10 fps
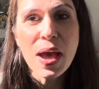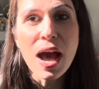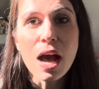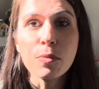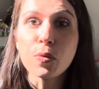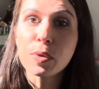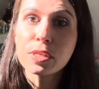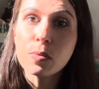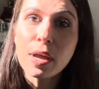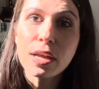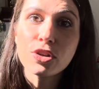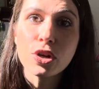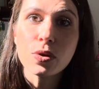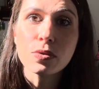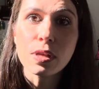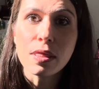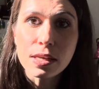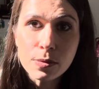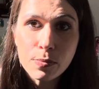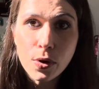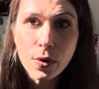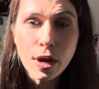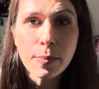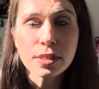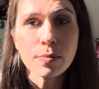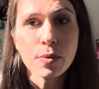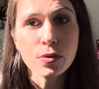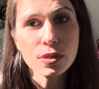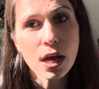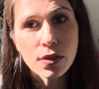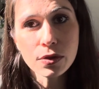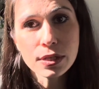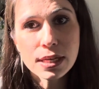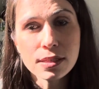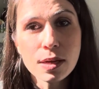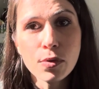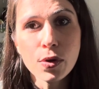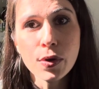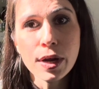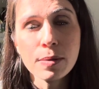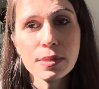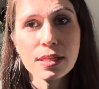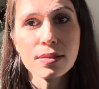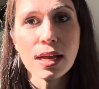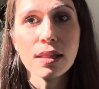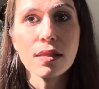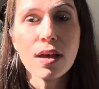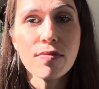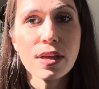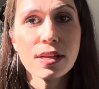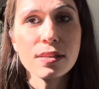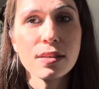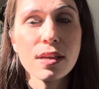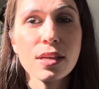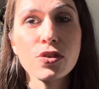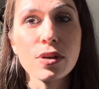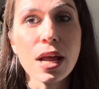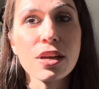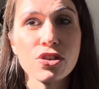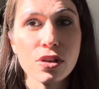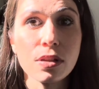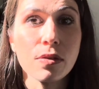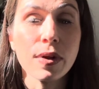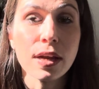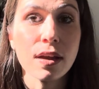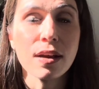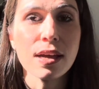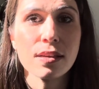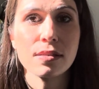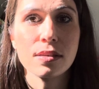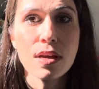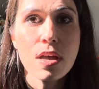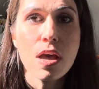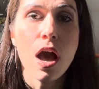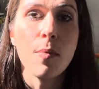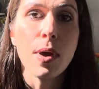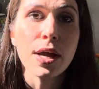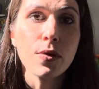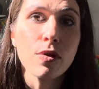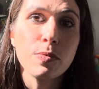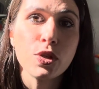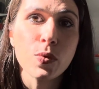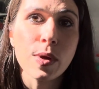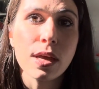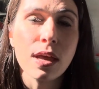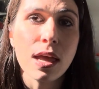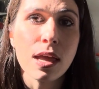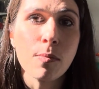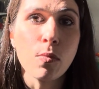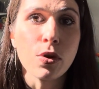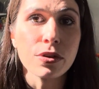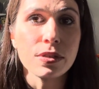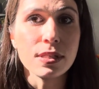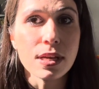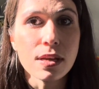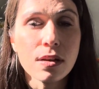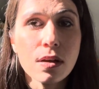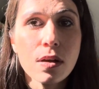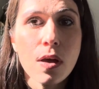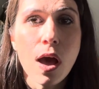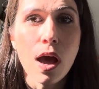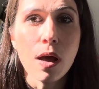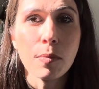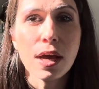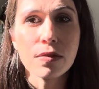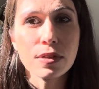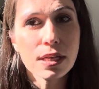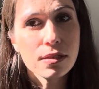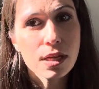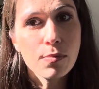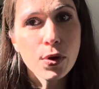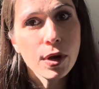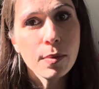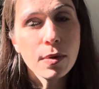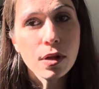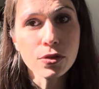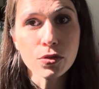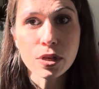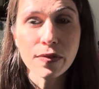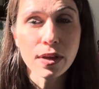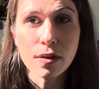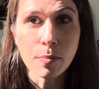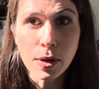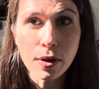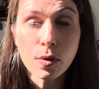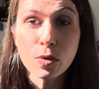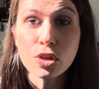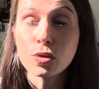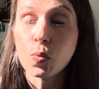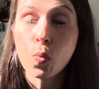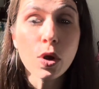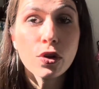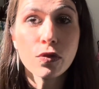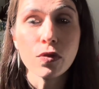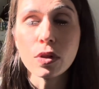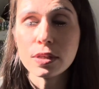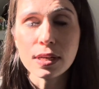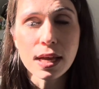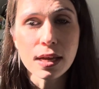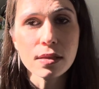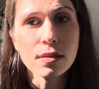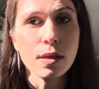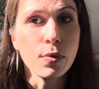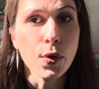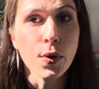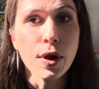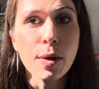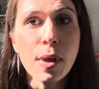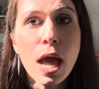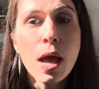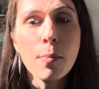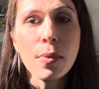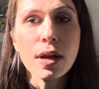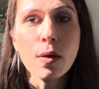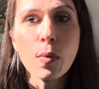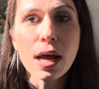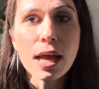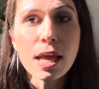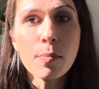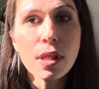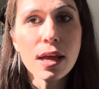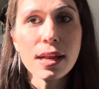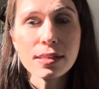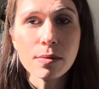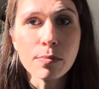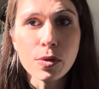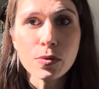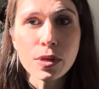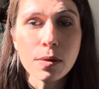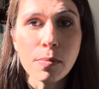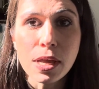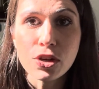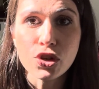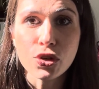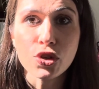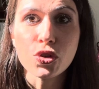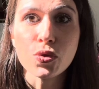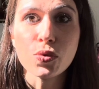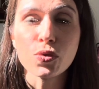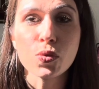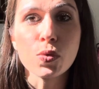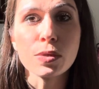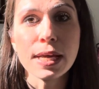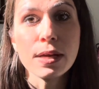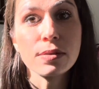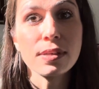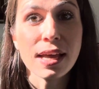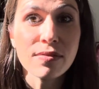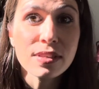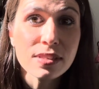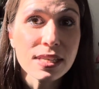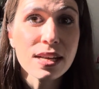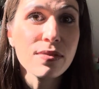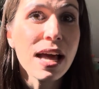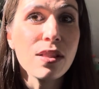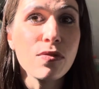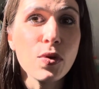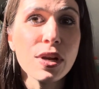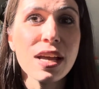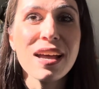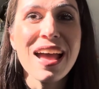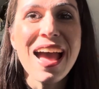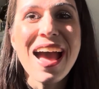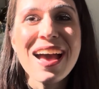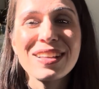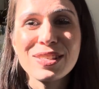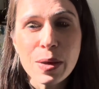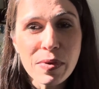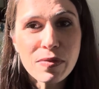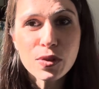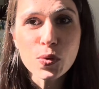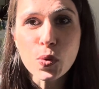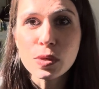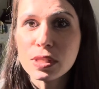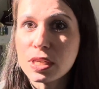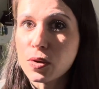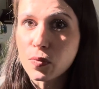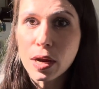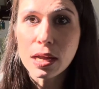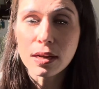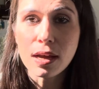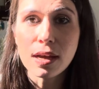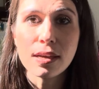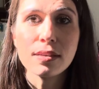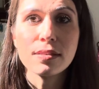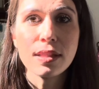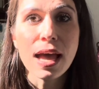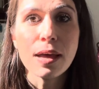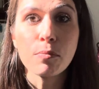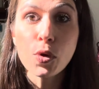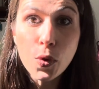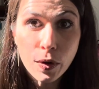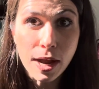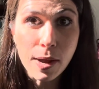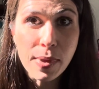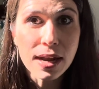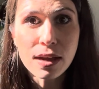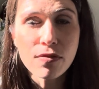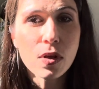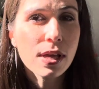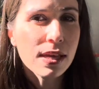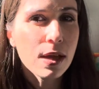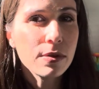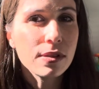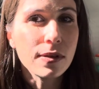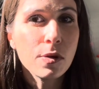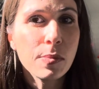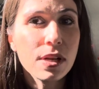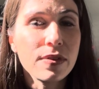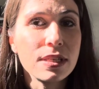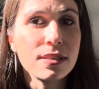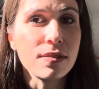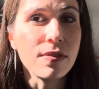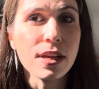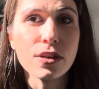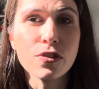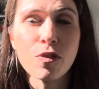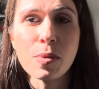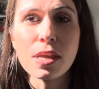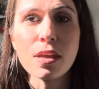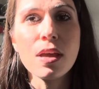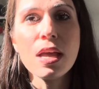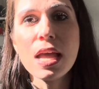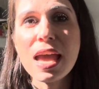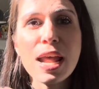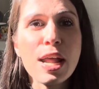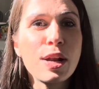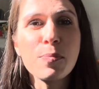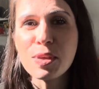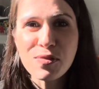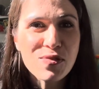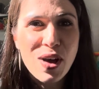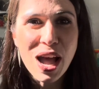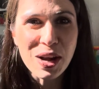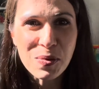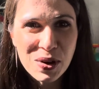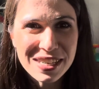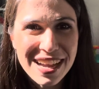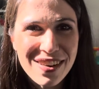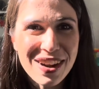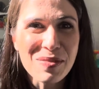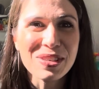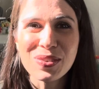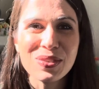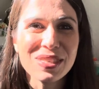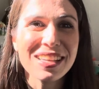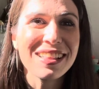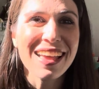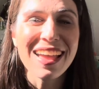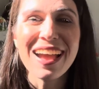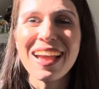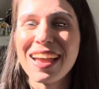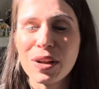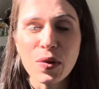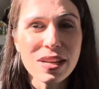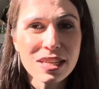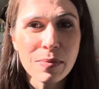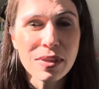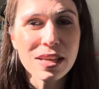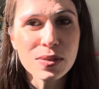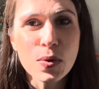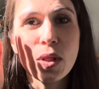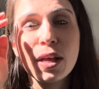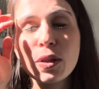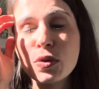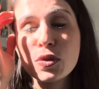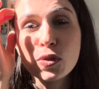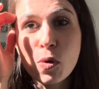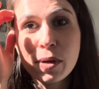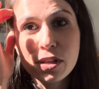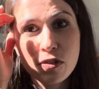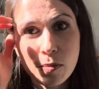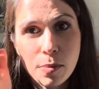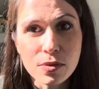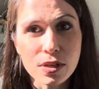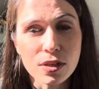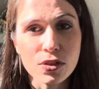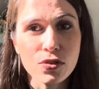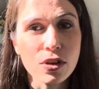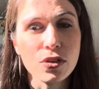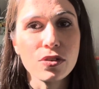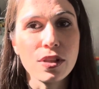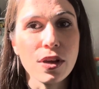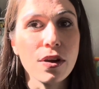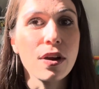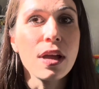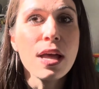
The reason why I chose this program as opposed to other testing programs is I love that it's internationally recognized. I grew up doing a more state kind of testing program called Certificate of Merit, which is wonderful. It's an excellent program. But when I applied as a music major to schools outside of the state of California, some of the schools didn't recognize that program. And I felt like that was a little bit of a disadvantage for me. It ended up being fine. It worked out. I went to UCLA. I had a great time at that school. I learned so much from my music instructors there.